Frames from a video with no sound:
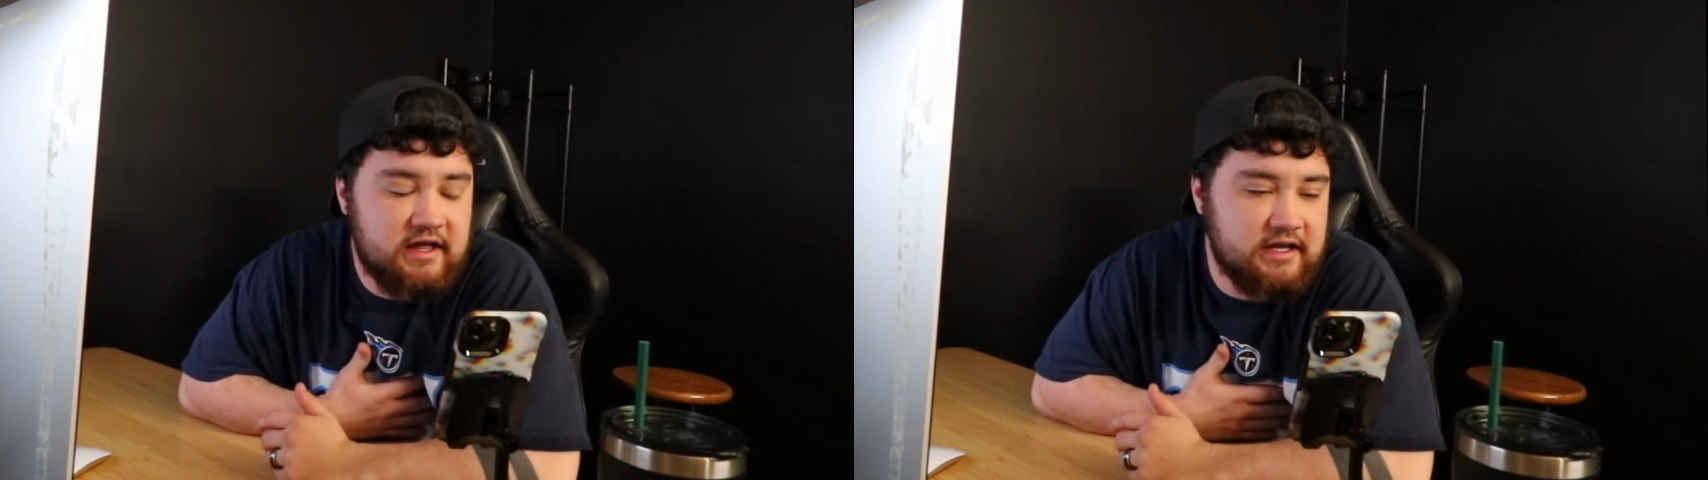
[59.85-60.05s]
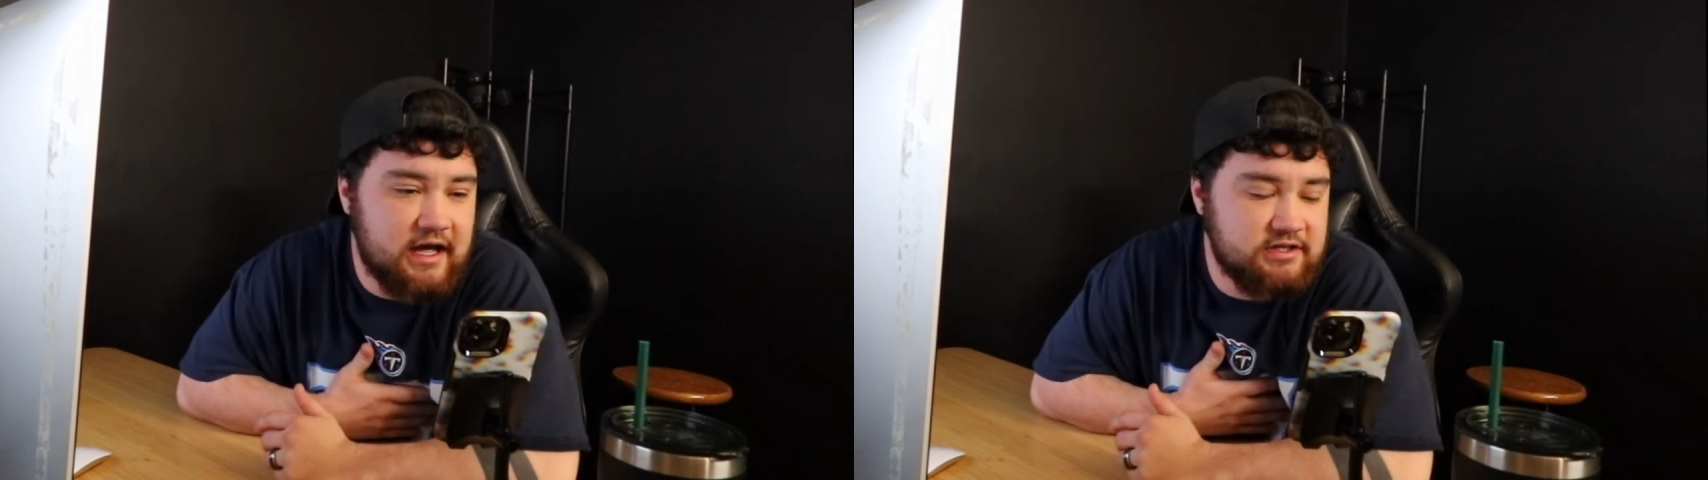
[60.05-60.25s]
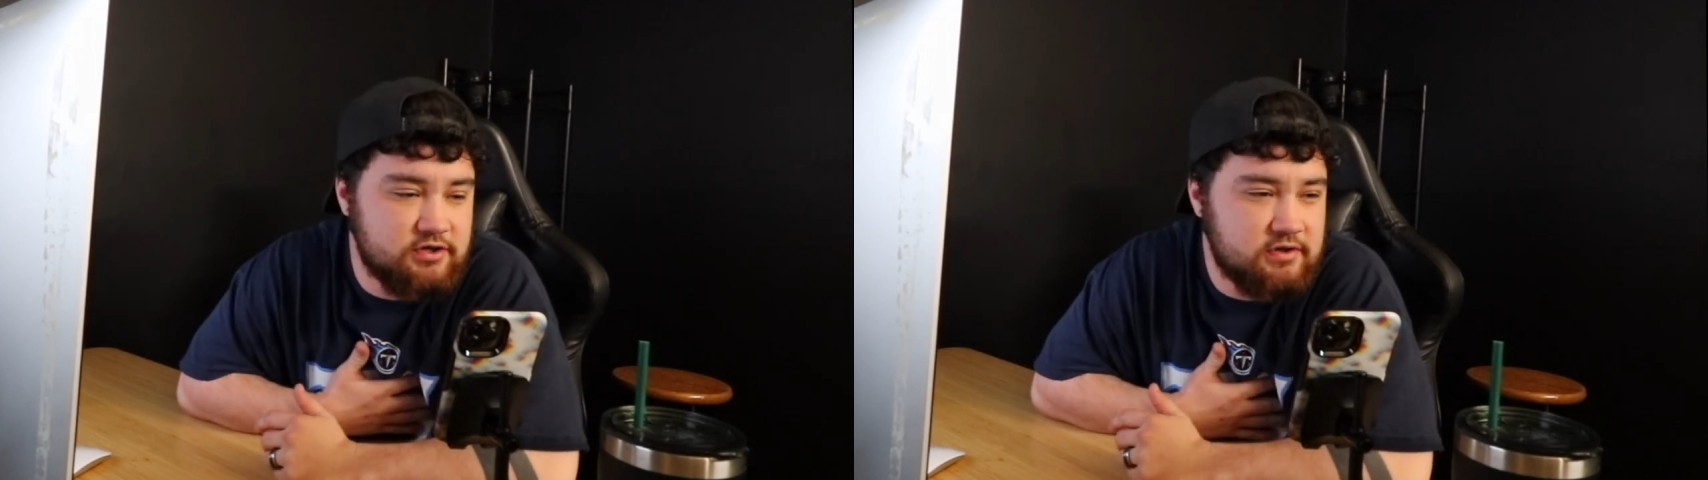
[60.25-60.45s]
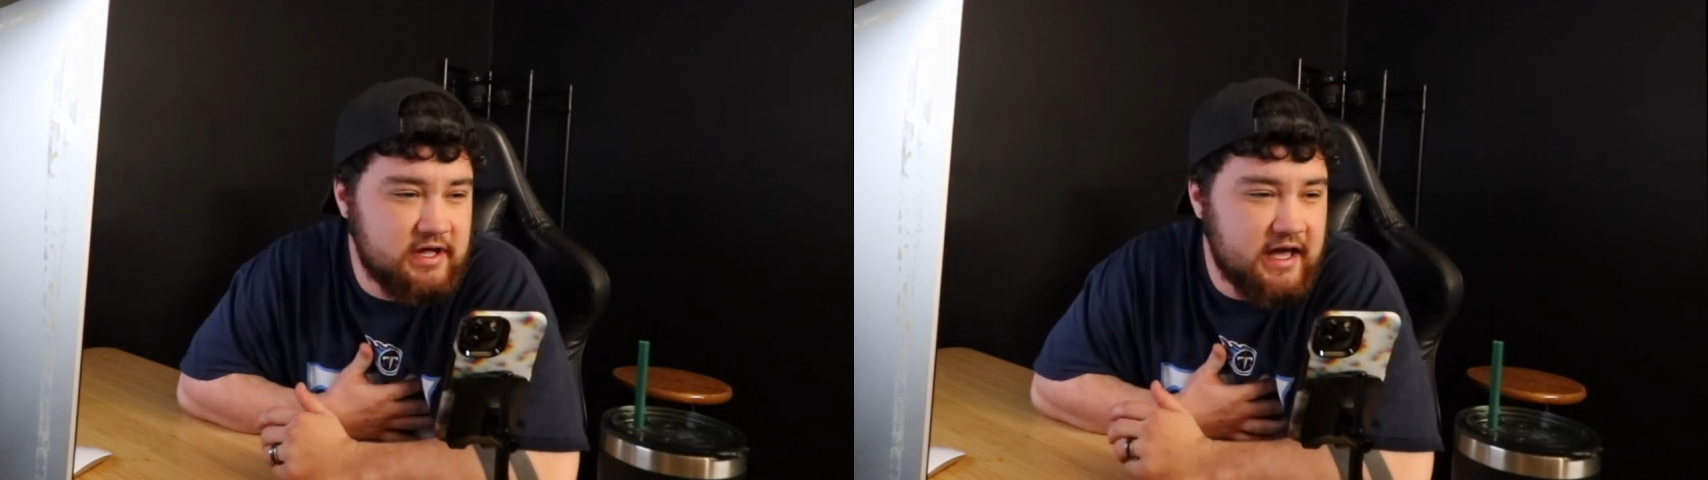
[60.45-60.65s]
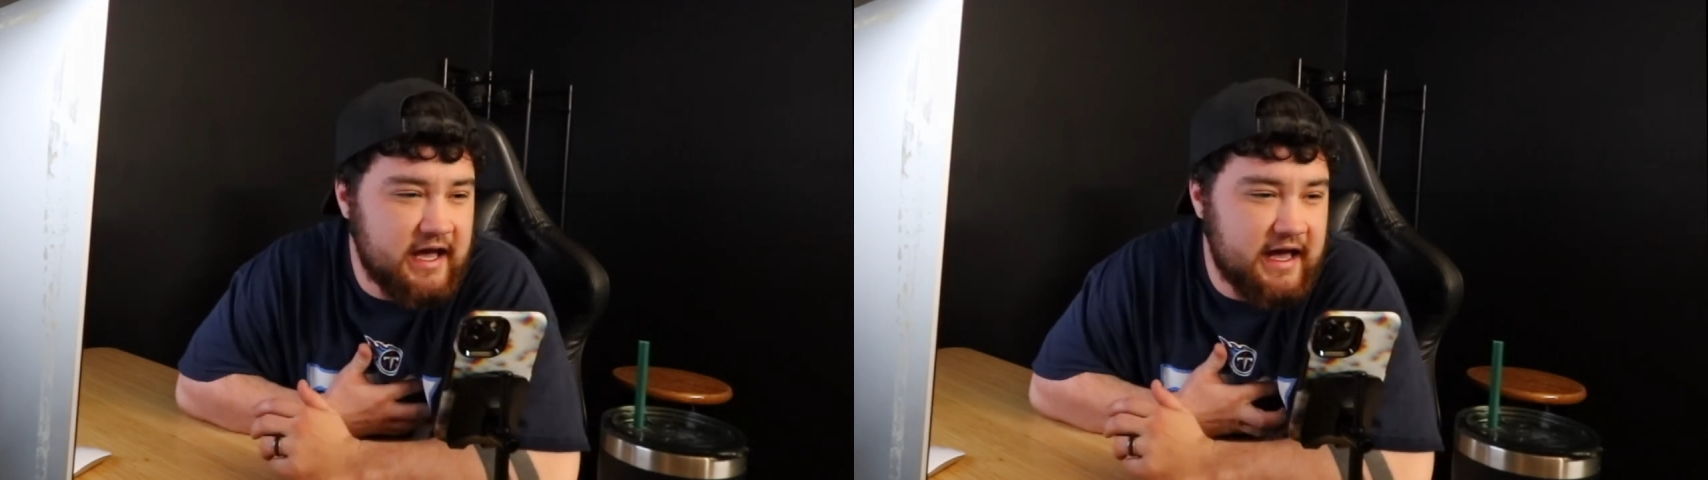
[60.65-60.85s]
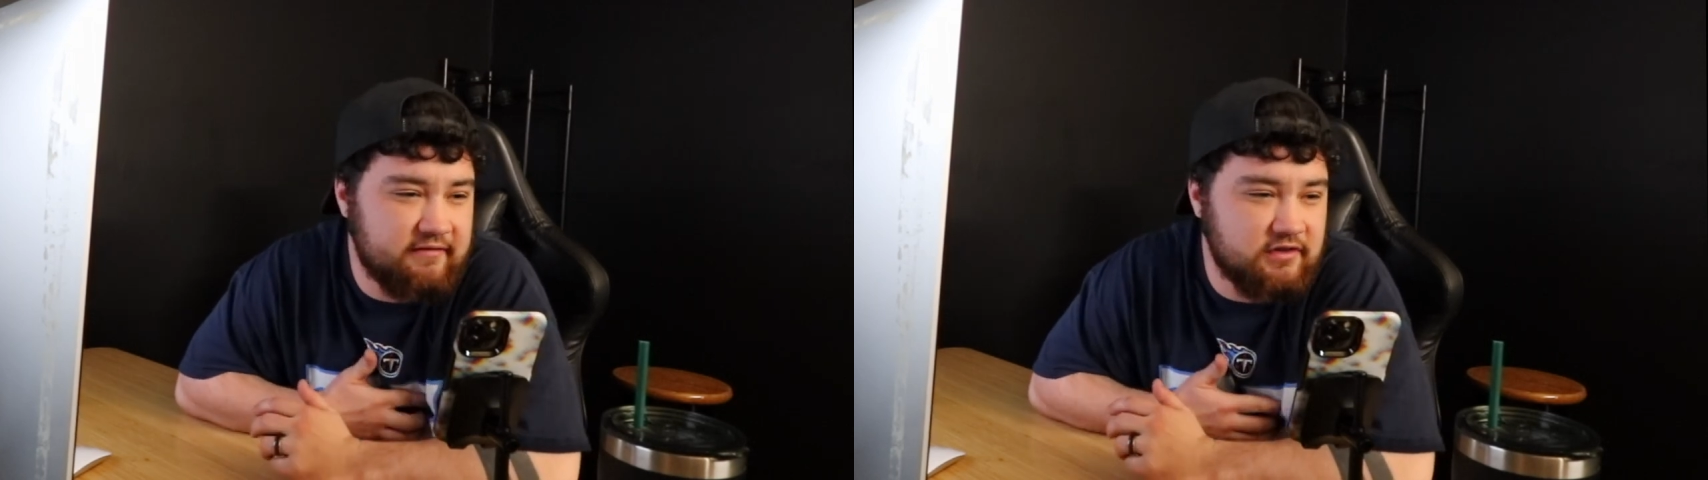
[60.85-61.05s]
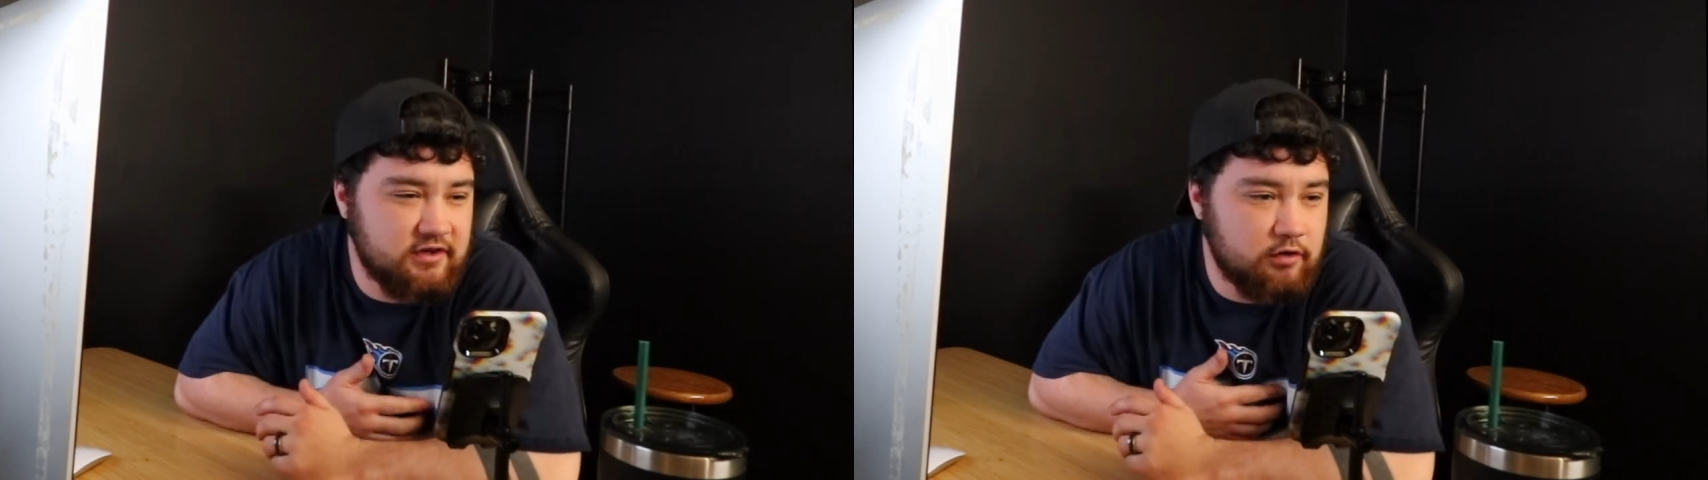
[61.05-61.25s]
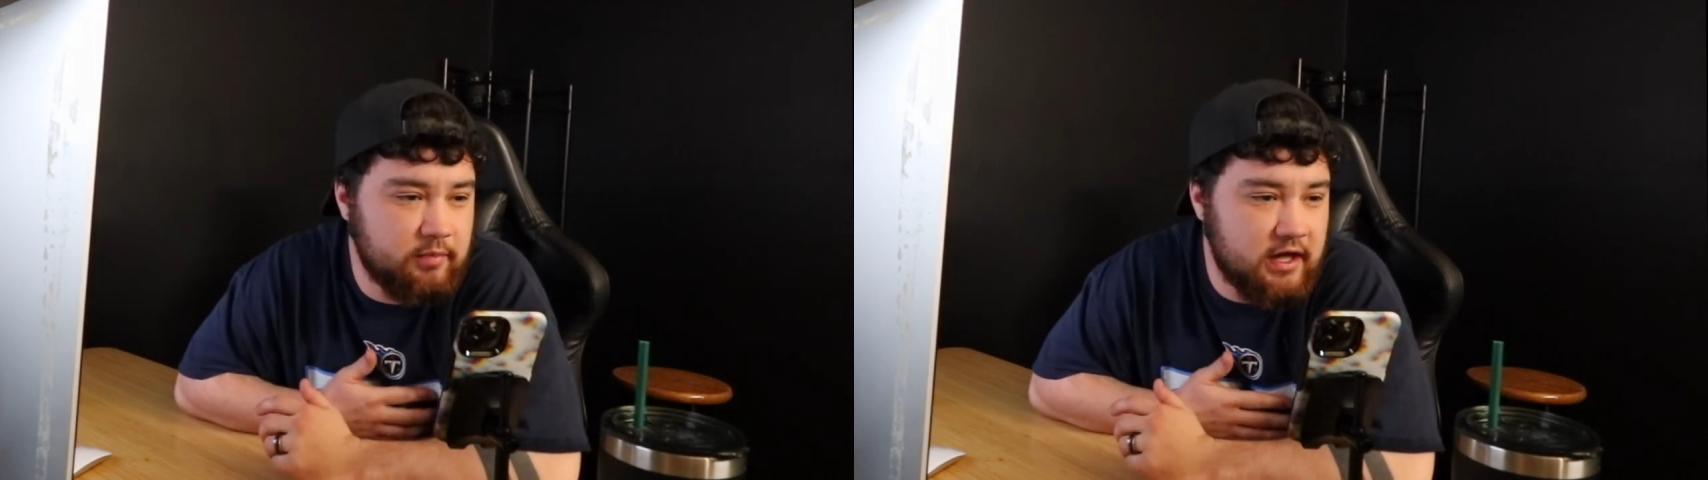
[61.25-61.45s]
I, I do think I have a
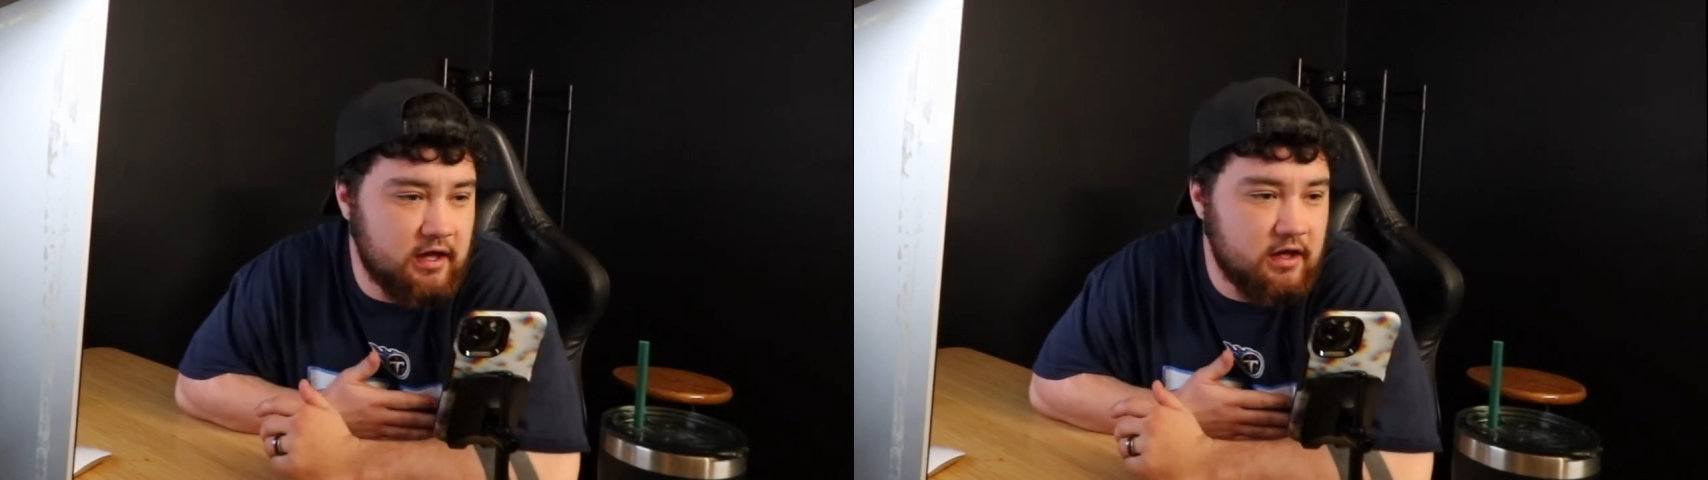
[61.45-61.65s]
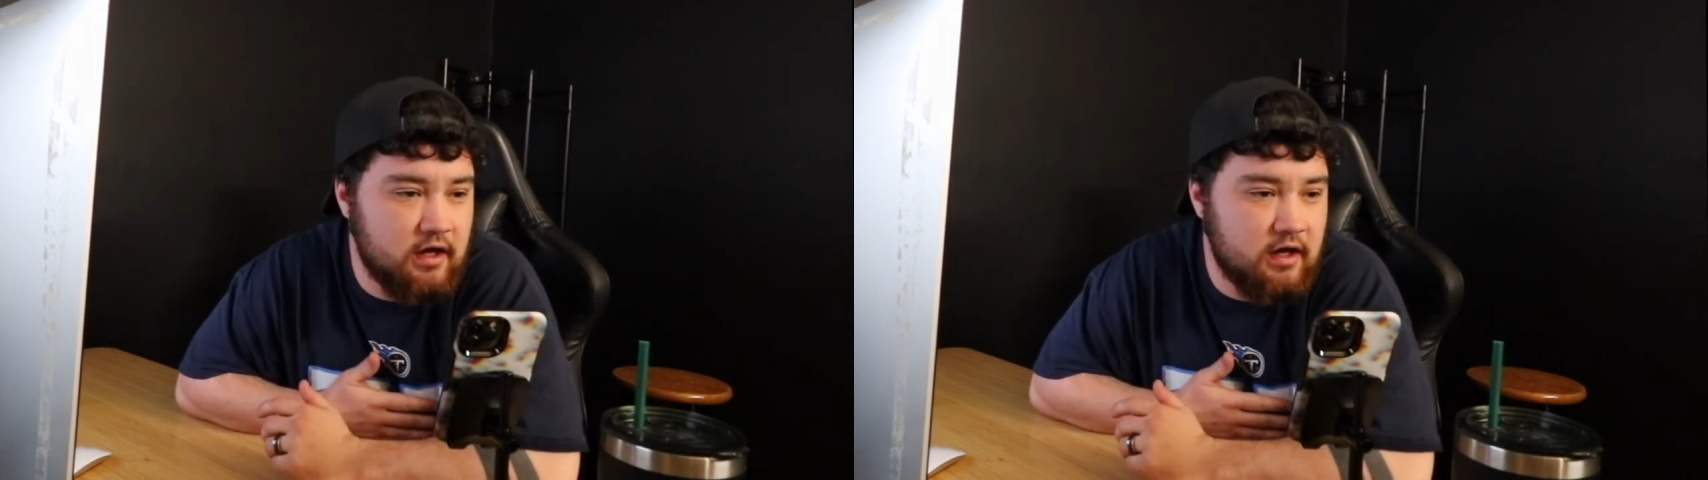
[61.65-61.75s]
little bit